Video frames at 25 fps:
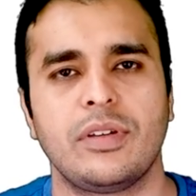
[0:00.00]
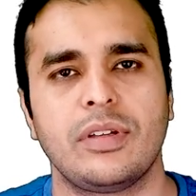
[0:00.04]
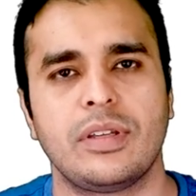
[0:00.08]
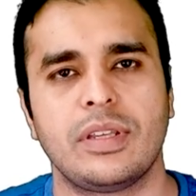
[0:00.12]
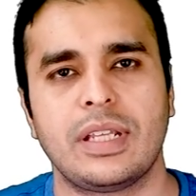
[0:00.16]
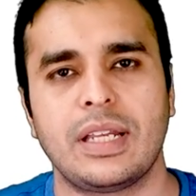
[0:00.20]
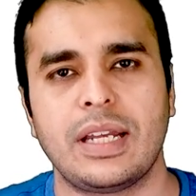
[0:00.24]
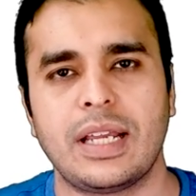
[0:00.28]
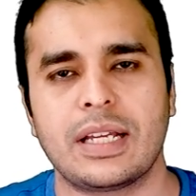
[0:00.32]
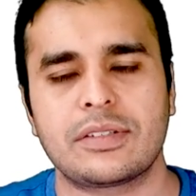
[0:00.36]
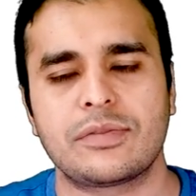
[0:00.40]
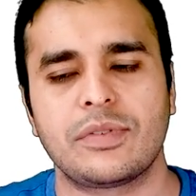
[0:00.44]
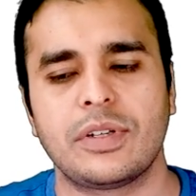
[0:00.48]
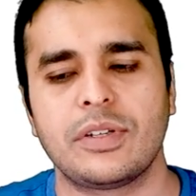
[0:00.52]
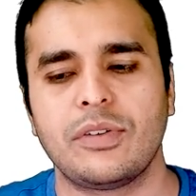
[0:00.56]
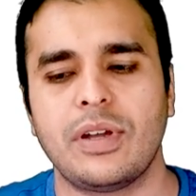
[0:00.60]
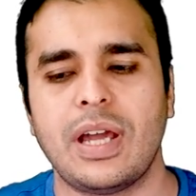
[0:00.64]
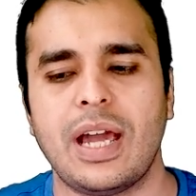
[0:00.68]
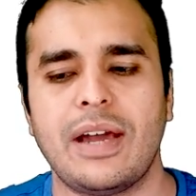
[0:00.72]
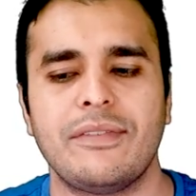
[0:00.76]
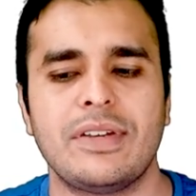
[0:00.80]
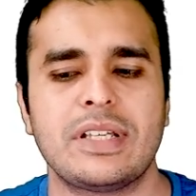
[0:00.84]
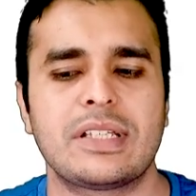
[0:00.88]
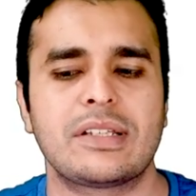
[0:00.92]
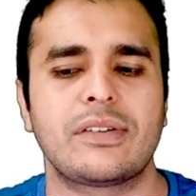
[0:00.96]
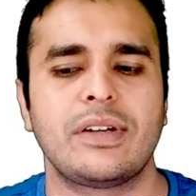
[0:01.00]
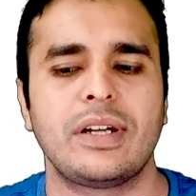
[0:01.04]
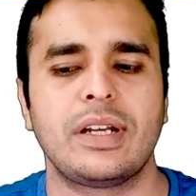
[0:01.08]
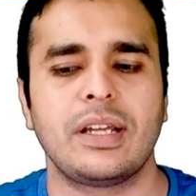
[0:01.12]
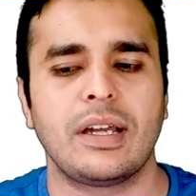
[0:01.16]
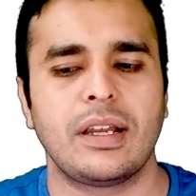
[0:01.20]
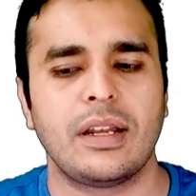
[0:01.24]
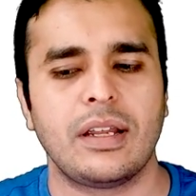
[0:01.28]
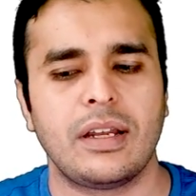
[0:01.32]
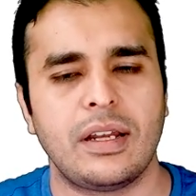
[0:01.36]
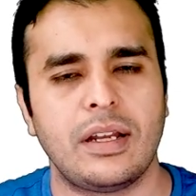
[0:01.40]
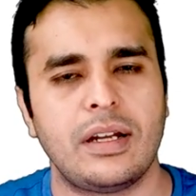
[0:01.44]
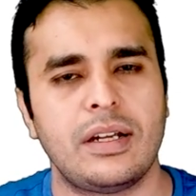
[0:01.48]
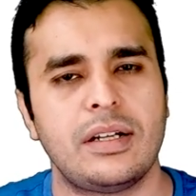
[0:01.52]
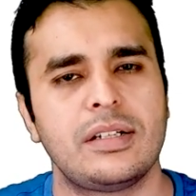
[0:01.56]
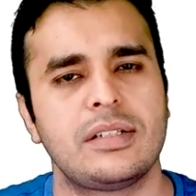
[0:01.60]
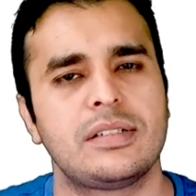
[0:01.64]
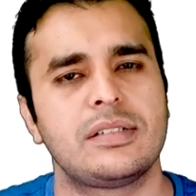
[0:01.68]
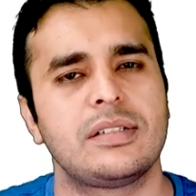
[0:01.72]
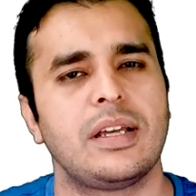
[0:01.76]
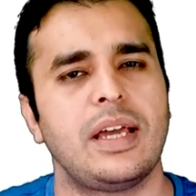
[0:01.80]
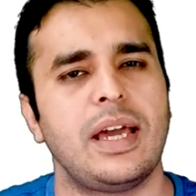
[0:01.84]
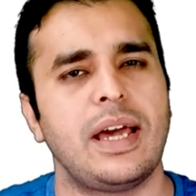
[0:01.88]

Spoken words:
The next one you have is critical alerts,